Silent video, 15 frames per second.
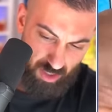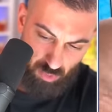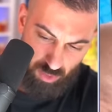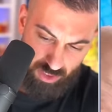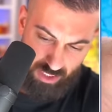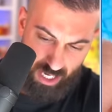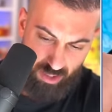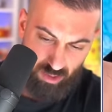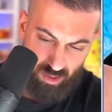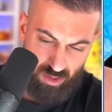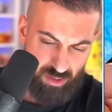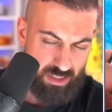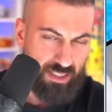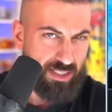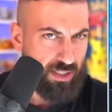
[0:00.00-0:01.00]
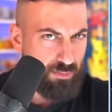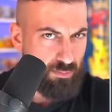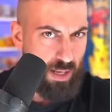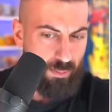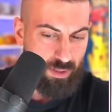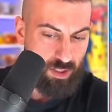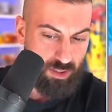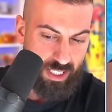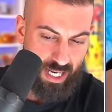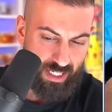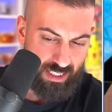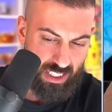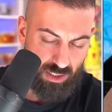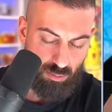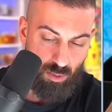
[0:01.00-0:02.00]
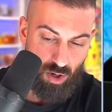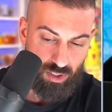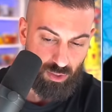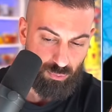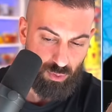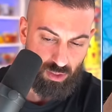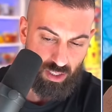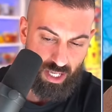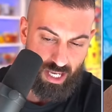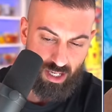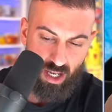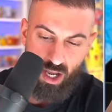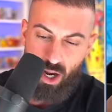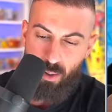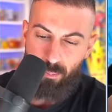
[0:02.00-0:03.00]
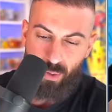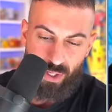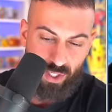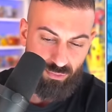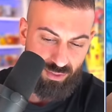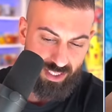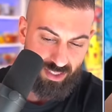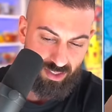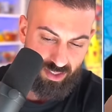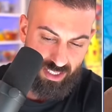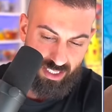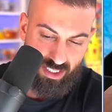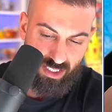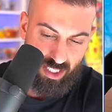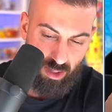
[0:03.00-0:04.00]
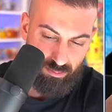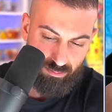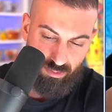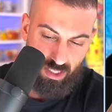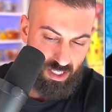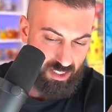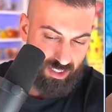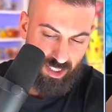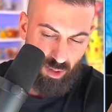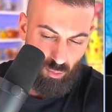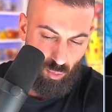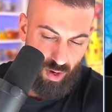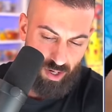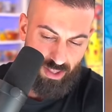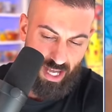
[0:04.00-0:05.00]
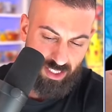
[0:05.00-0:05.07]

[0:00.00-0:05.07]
What is, I don't... These are... Maybe they're taking these from all different, like, printing facilities. Something weird.